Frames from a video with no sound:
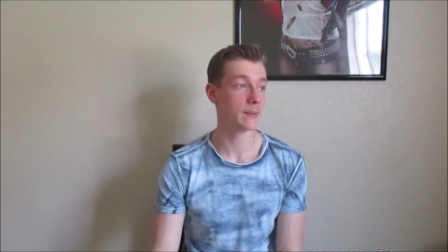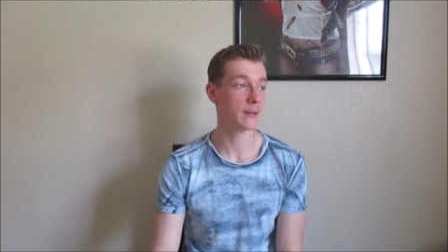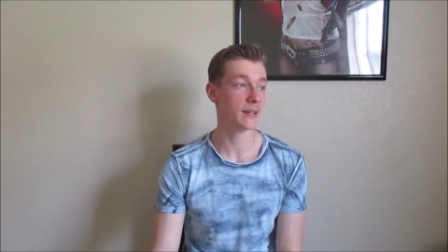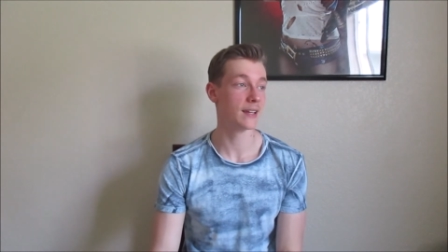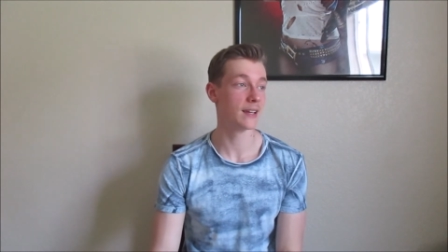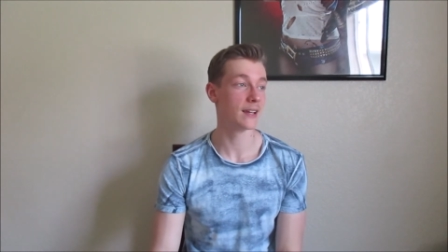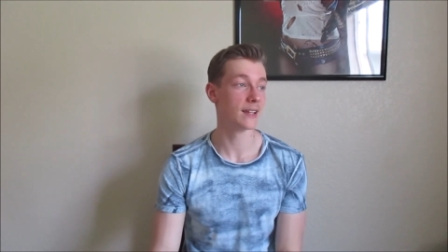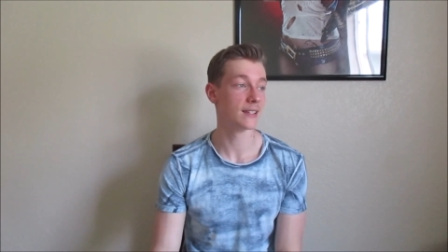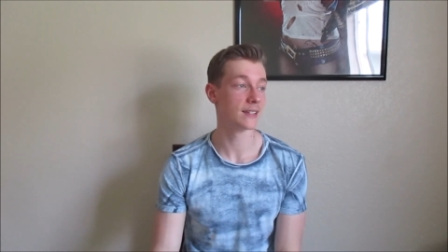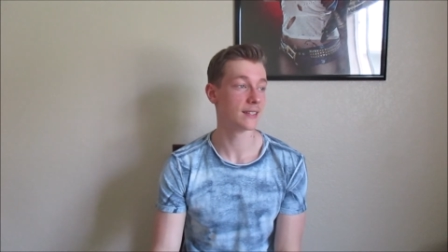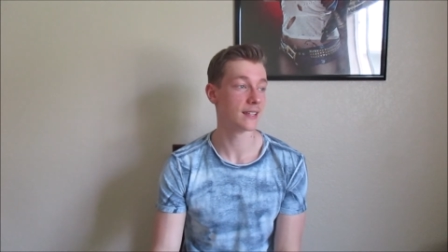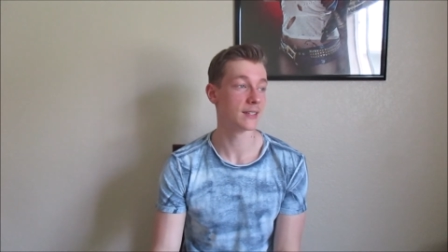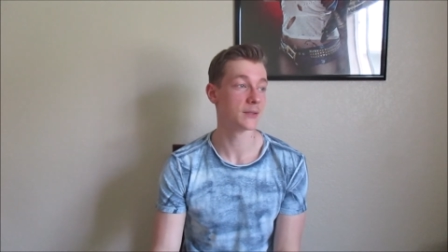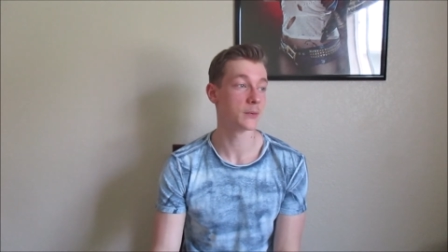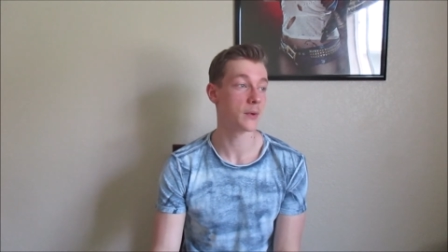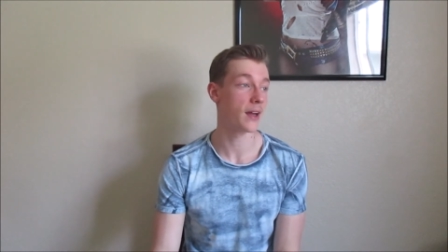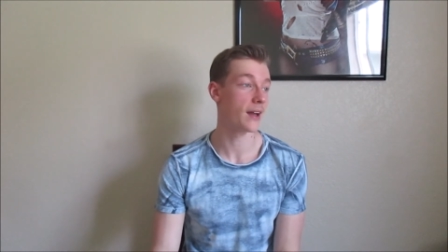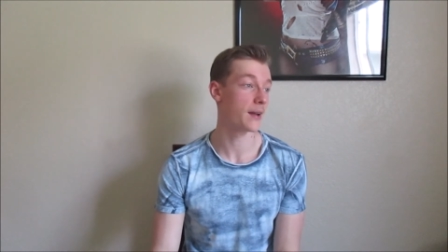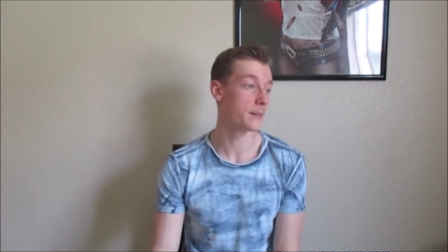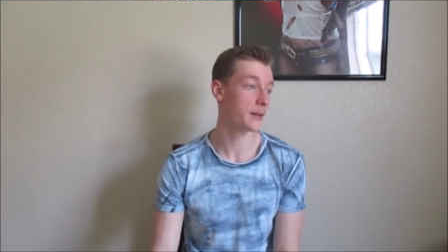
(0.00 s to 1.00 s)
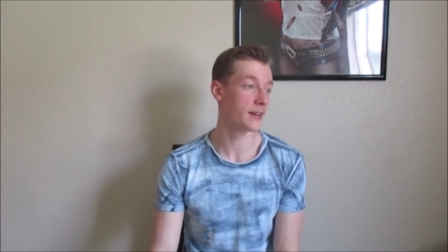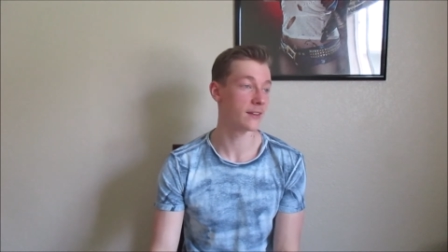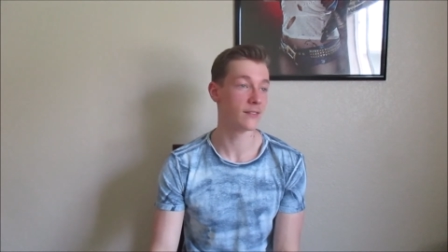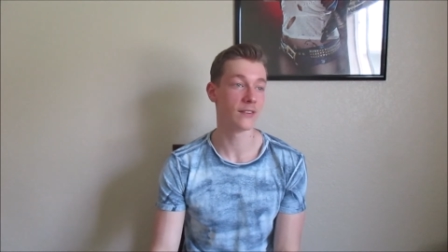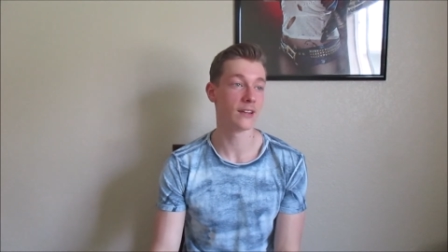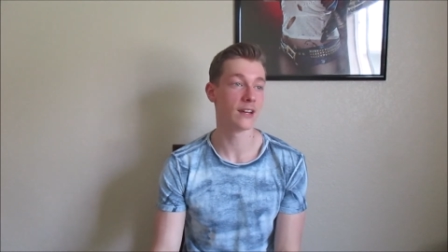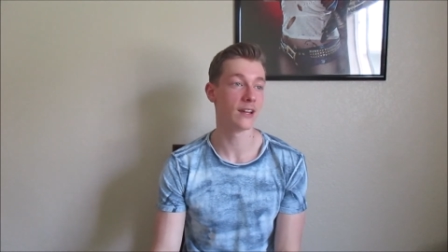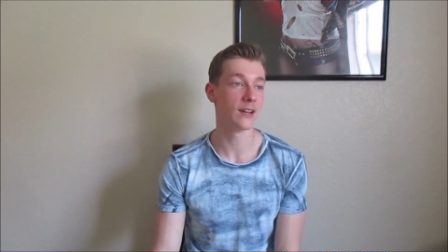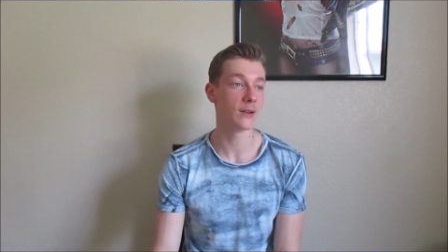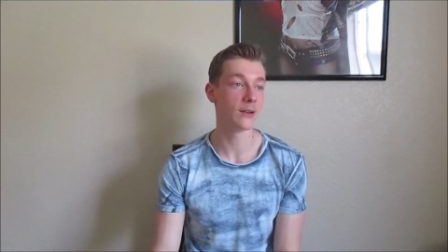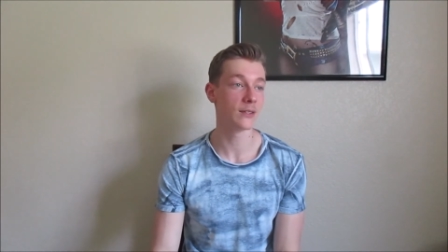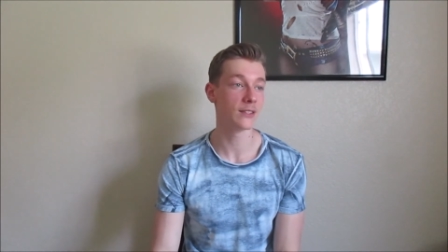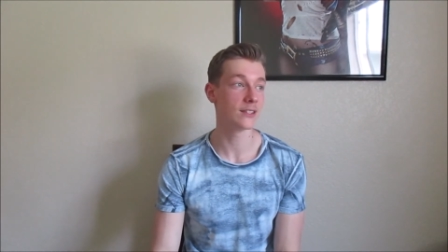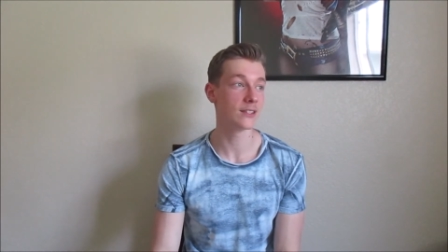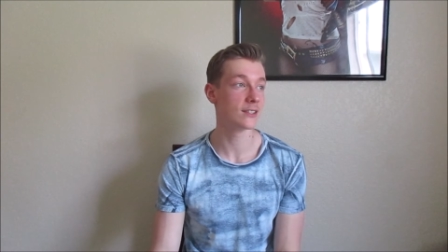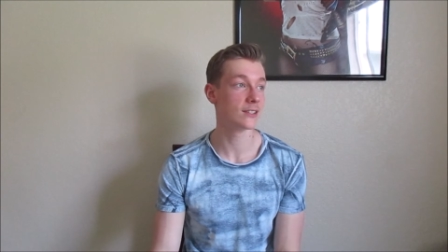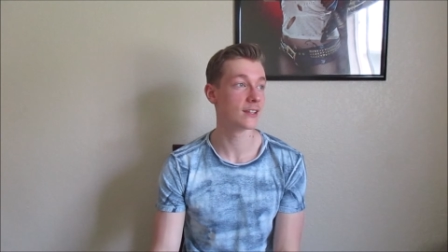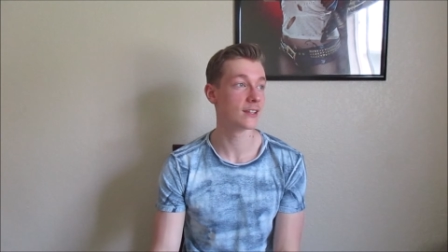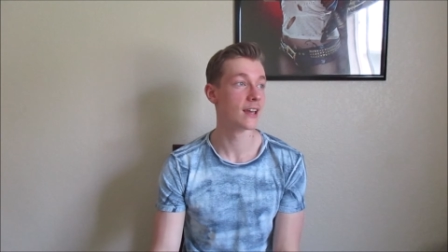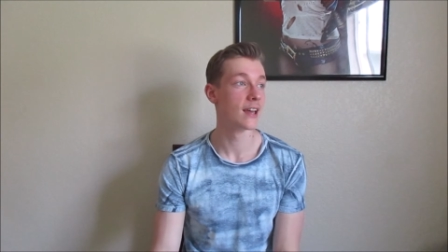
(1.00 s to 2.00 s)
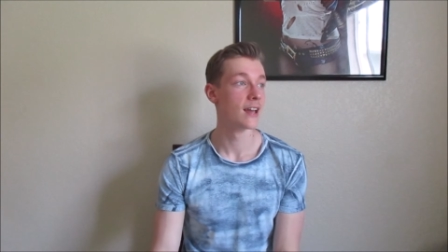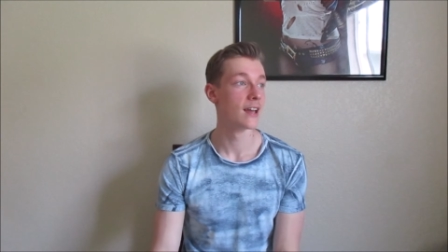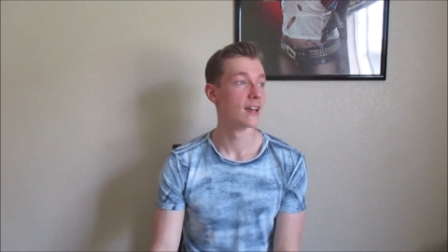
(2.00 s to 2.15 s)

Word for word: because that's why I make videos,